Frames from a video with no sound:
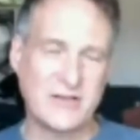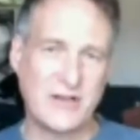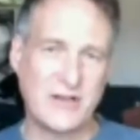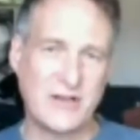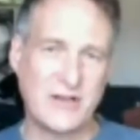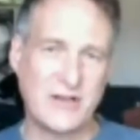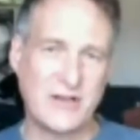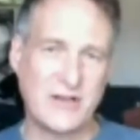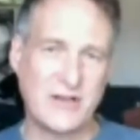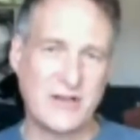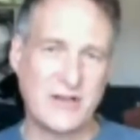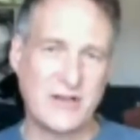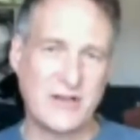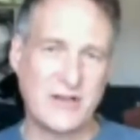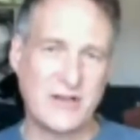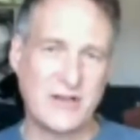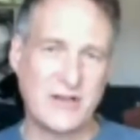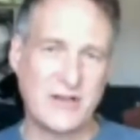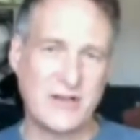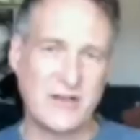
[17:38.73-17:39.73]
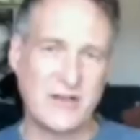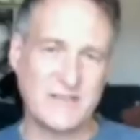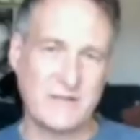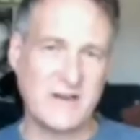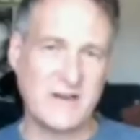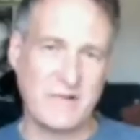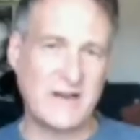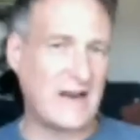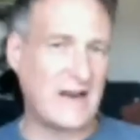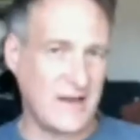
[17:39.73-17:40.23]
because
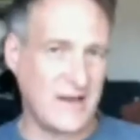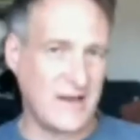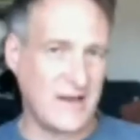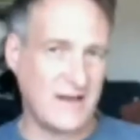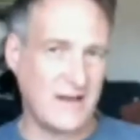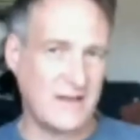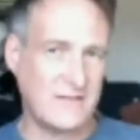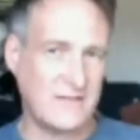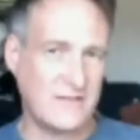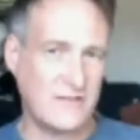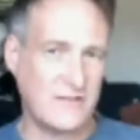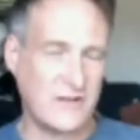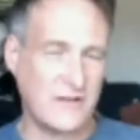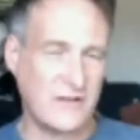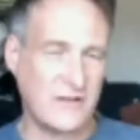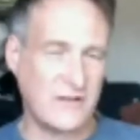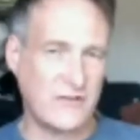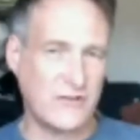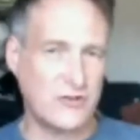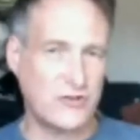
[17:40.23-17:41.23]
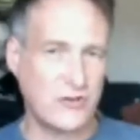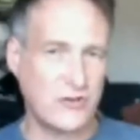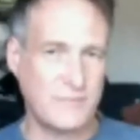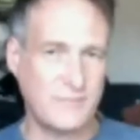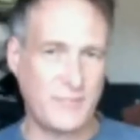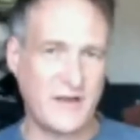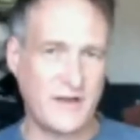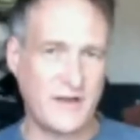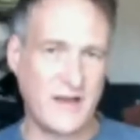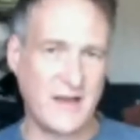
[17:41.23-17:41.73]
we're in a year, and you know
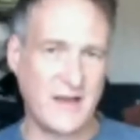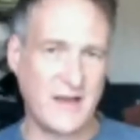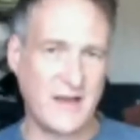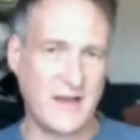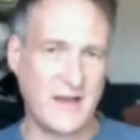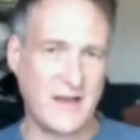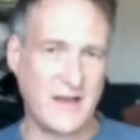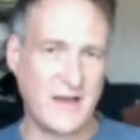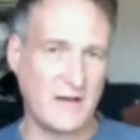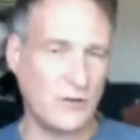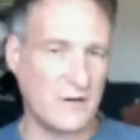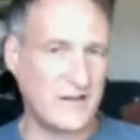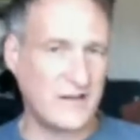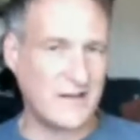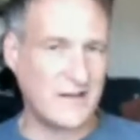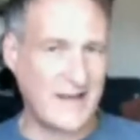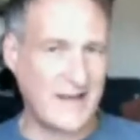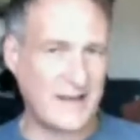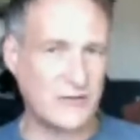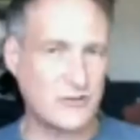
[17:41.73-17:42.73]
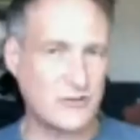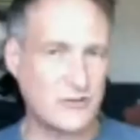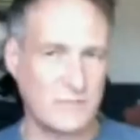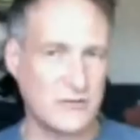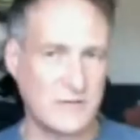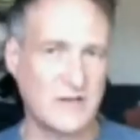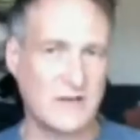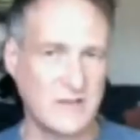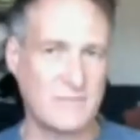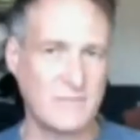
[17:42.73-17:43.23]
there should be a lot of
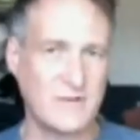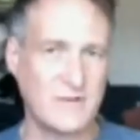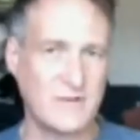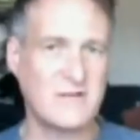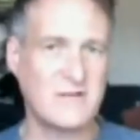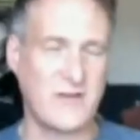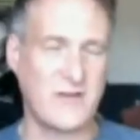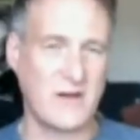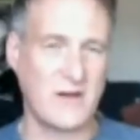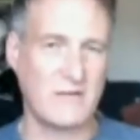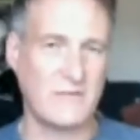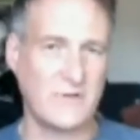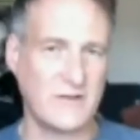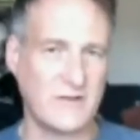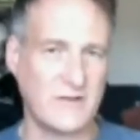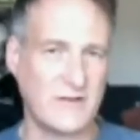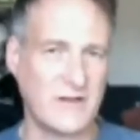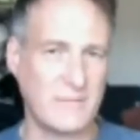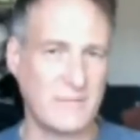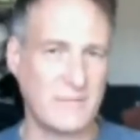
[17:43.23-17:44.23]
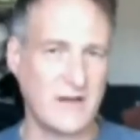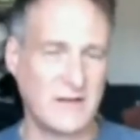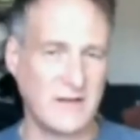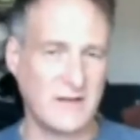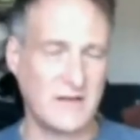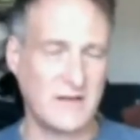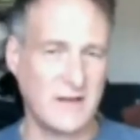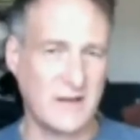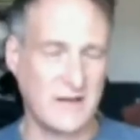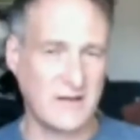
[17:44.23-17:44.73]
connection with the community over the
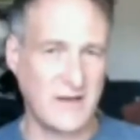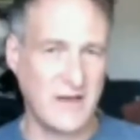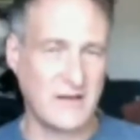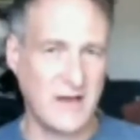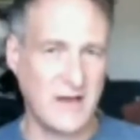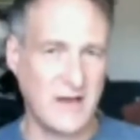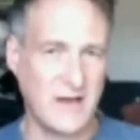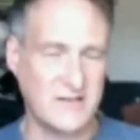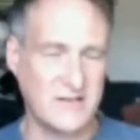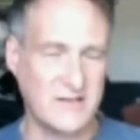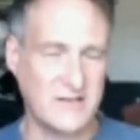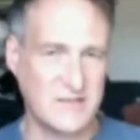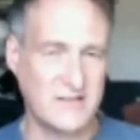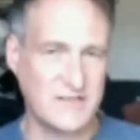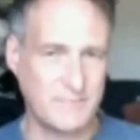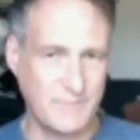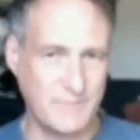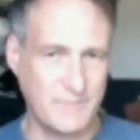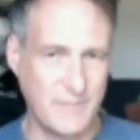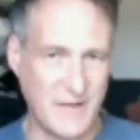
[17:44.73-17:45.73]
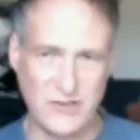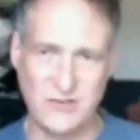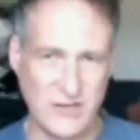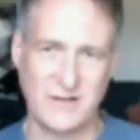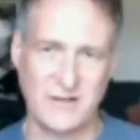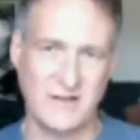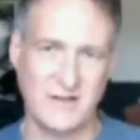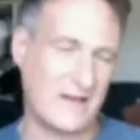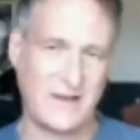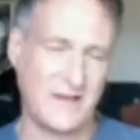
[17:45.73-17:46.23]
coming year,
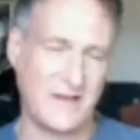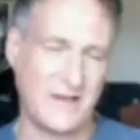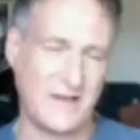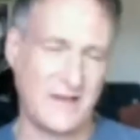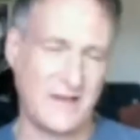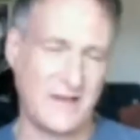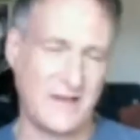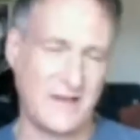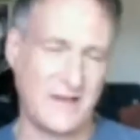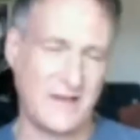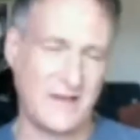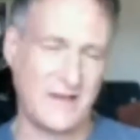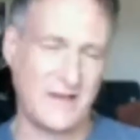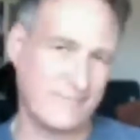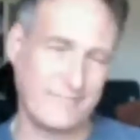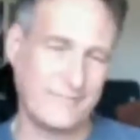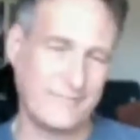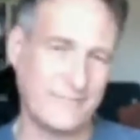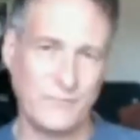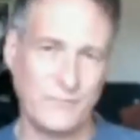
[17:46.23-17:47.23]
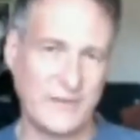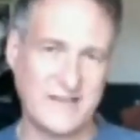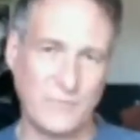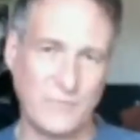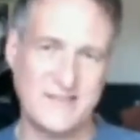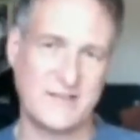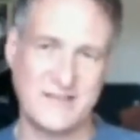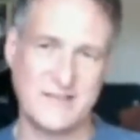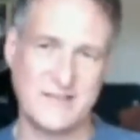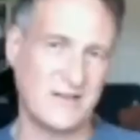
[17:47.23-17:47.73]
especially in
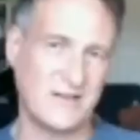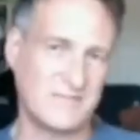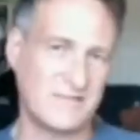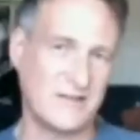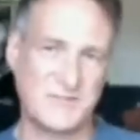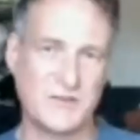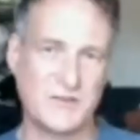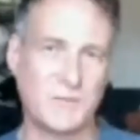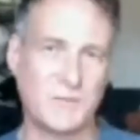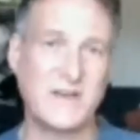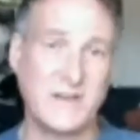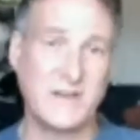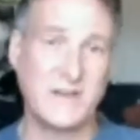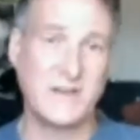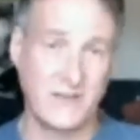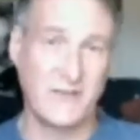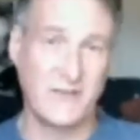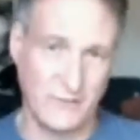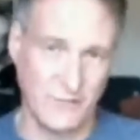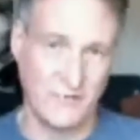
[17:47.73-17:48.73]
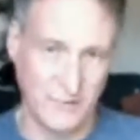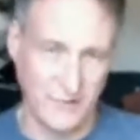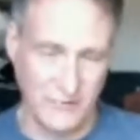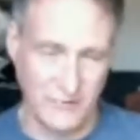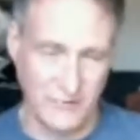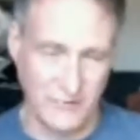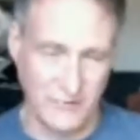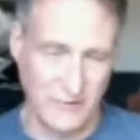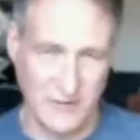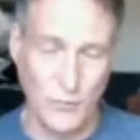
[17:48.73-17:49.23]
places that are swing
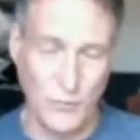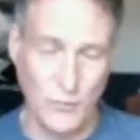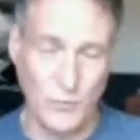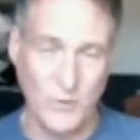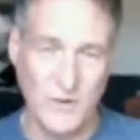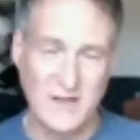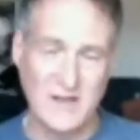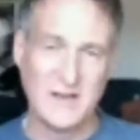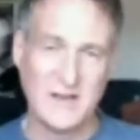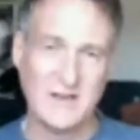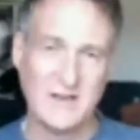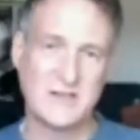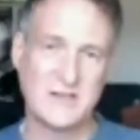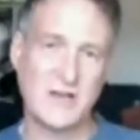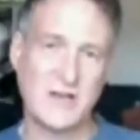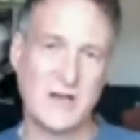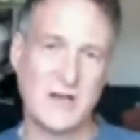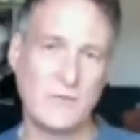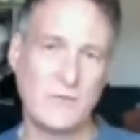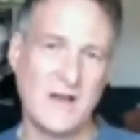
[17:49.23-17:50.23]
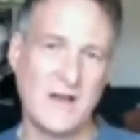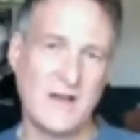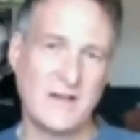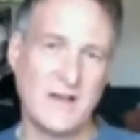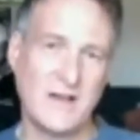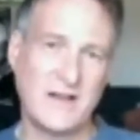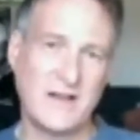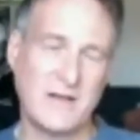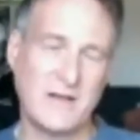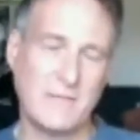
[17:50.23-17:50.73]
seats, for example.
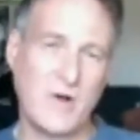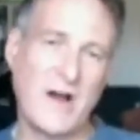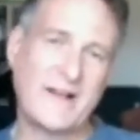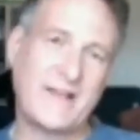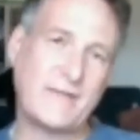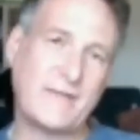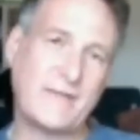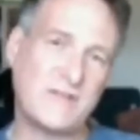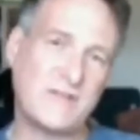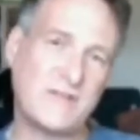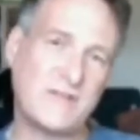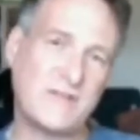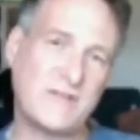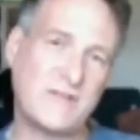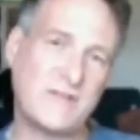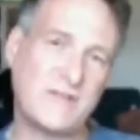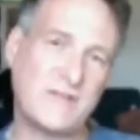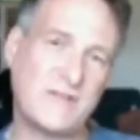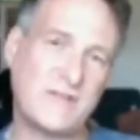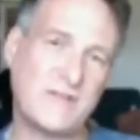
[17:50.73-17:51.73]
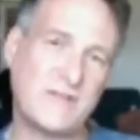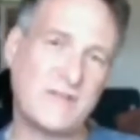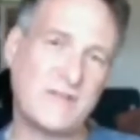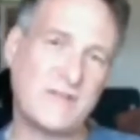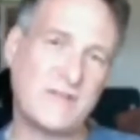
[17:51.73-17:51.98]
So you know, it might give you some